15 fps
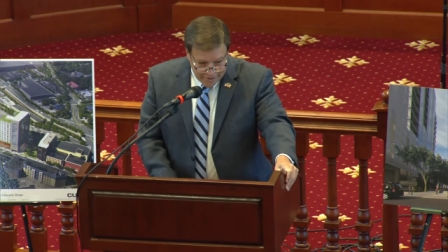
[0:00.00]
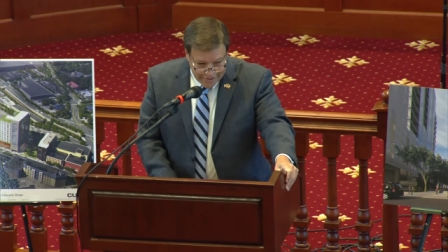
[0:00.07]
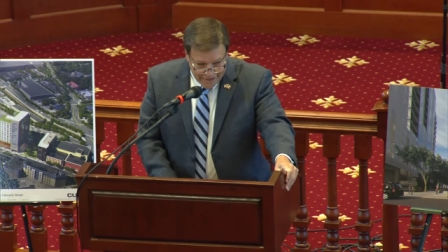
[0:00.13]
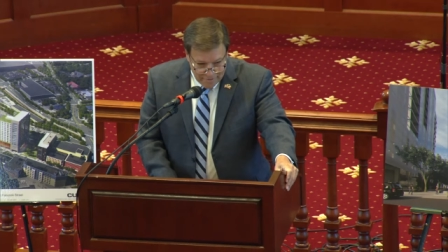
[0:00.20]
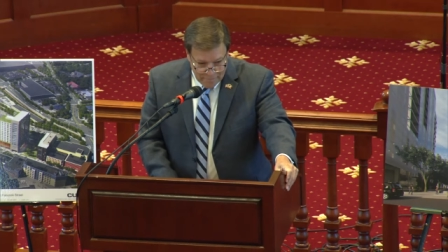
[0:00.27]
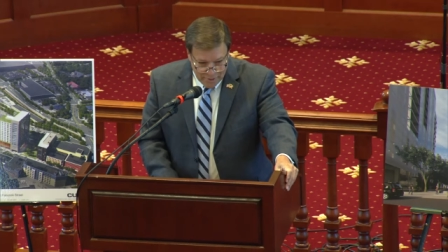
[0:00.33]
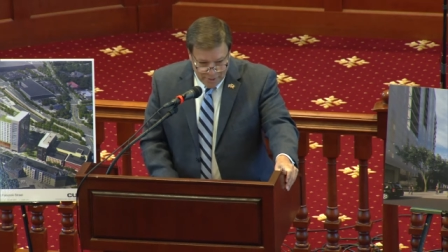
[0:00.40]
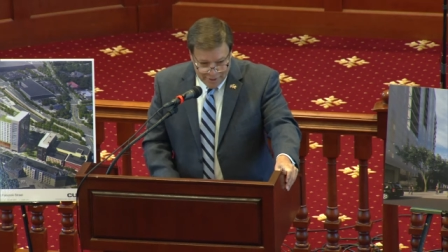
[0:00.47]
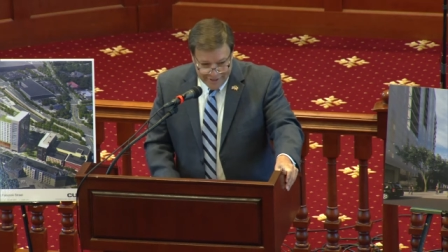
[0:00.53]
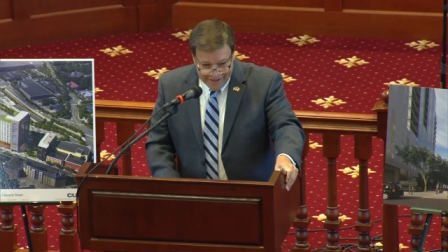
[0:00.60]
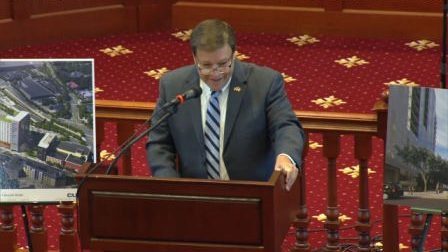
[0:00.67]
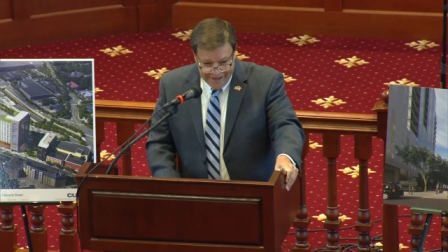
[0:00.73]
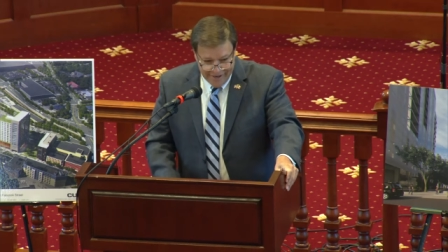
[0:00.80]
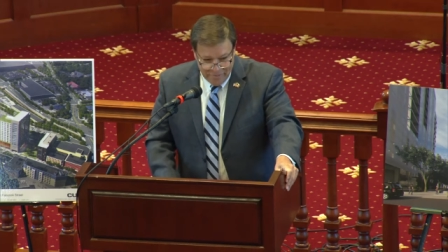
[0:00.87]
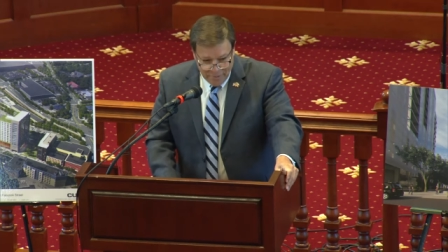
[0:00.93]
bought that
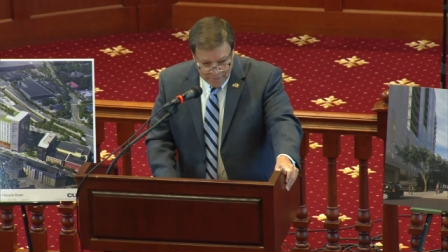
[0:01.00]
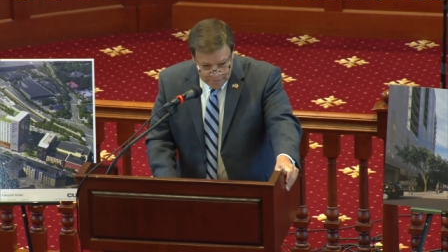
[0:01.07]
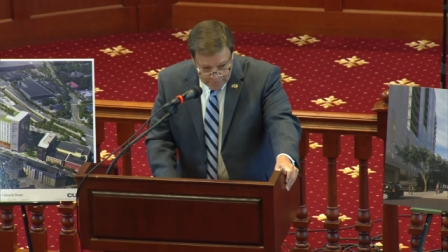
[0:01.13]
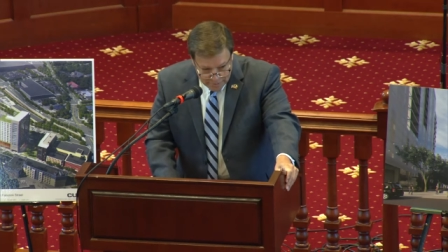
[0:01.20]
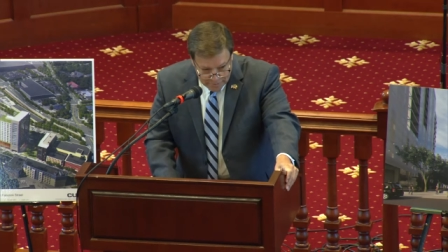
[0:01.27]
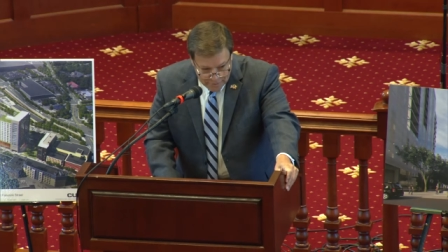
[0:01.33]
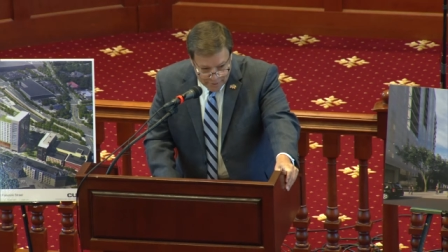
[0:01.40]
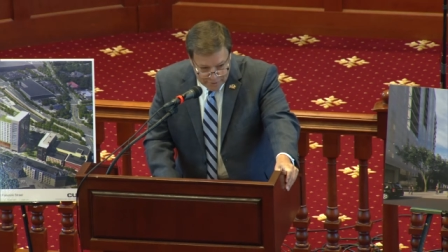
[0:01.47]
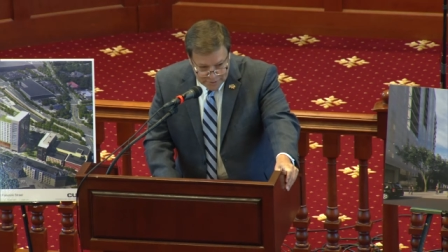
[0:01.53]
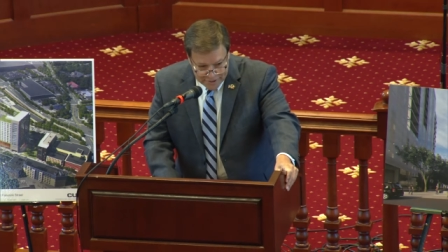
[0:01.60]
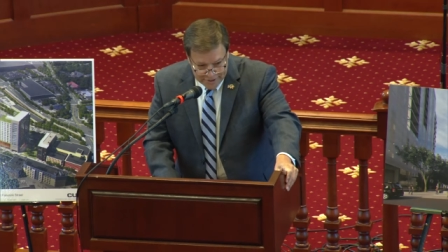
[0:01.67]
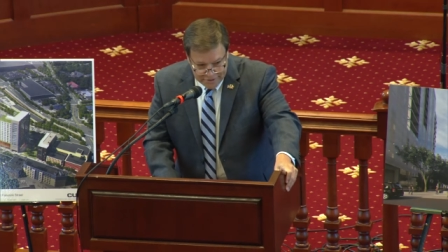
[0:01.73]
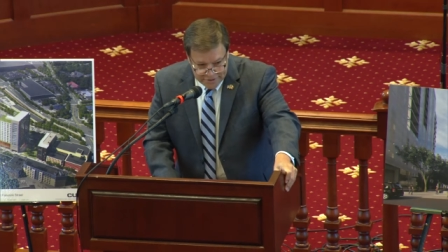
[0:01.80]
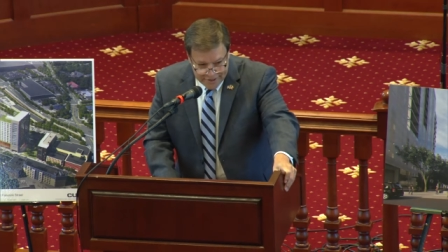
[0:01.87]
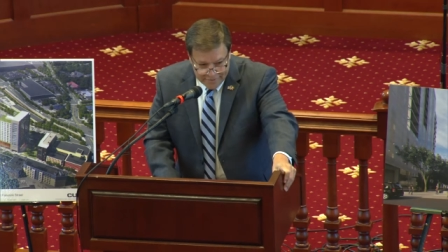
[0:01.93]
building and he's pr
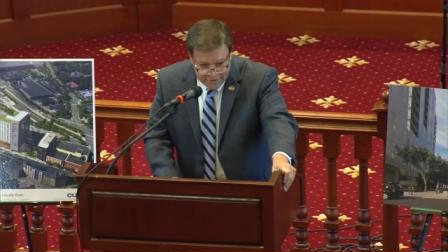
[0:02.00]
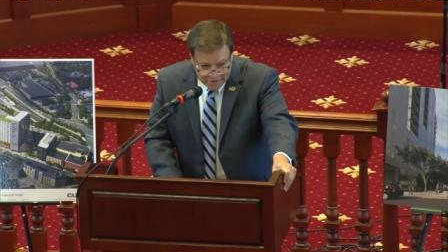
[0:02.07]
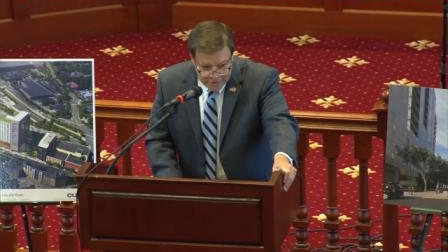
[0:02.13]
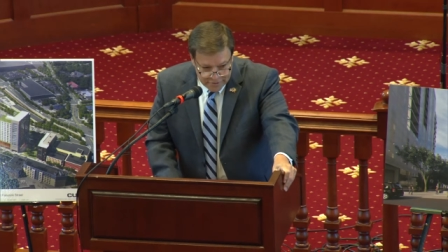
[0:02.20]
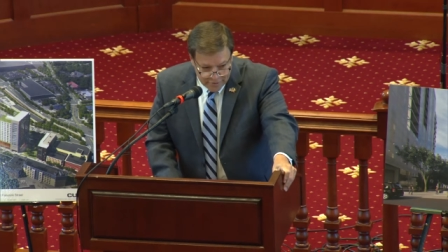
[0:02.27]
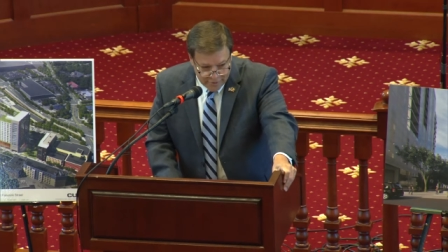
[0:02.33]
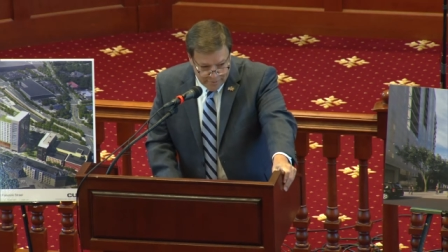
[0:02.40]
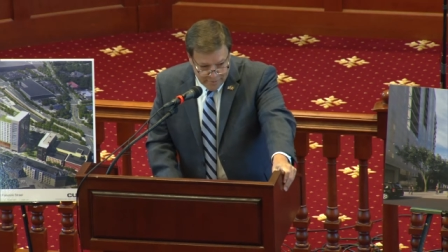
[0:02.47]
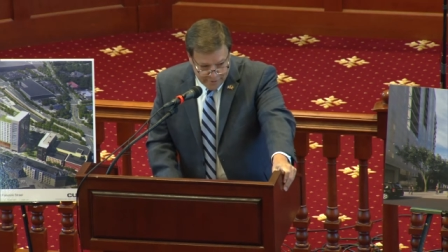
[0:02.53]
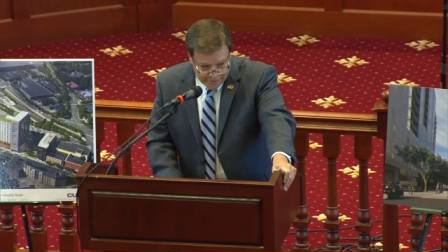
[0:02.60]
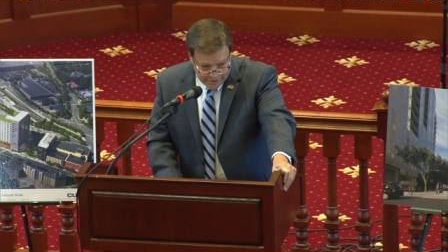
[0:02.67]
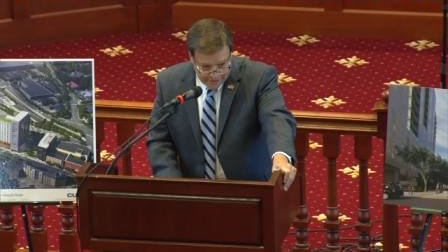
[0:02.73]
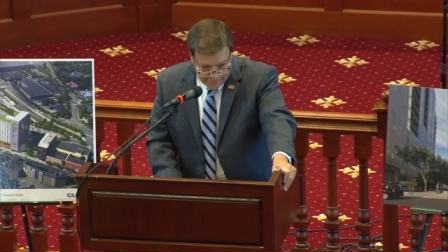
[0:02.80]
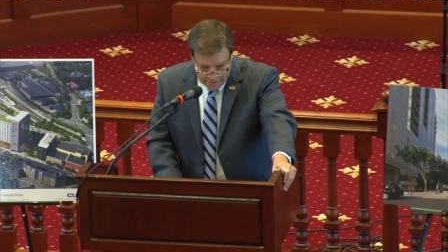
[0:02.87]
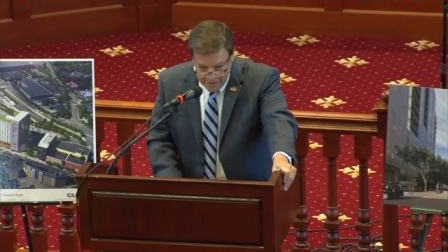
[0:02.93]
proposing a seven story
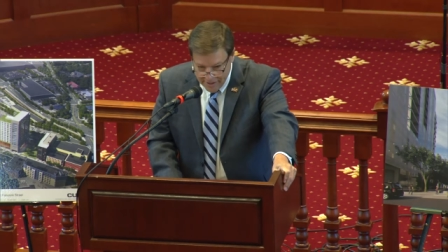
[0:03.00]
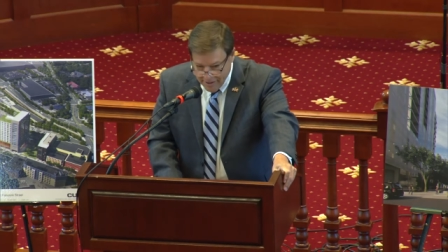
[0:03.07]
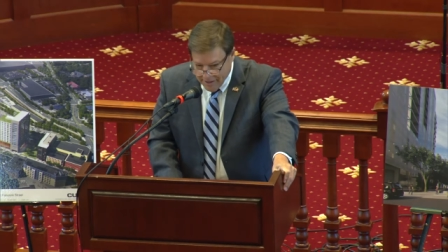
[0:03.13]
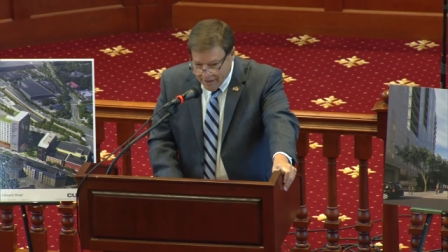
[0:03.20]
building